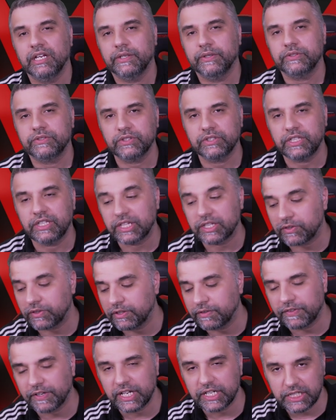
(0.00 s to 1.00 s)
We'll talk you through
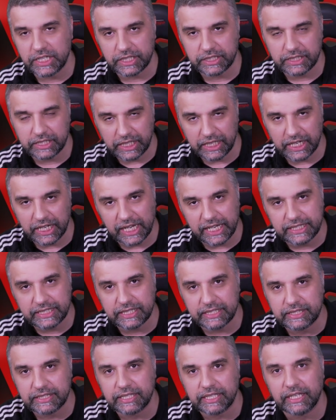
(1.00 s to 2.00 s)
the Manchester
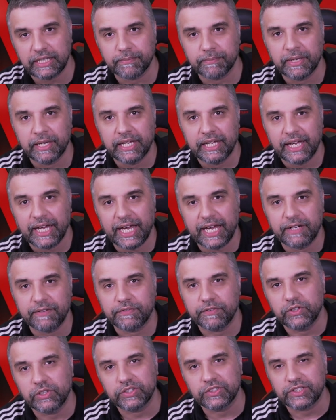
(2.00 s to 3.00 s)
United team, and
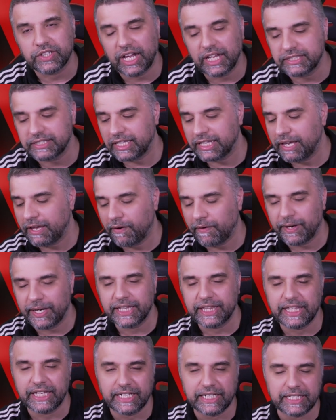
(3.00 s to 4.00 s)
of course, I'll tell you how
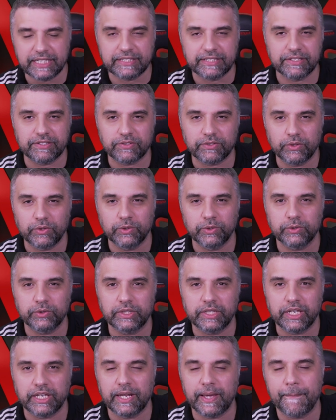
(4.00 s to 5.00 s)
I think this is all
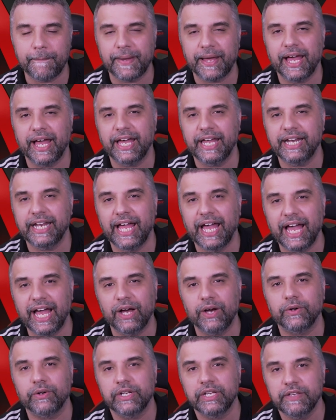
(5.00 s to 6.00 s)
gonna pan
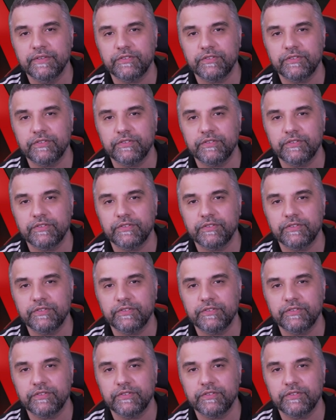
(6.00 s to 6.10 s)
out.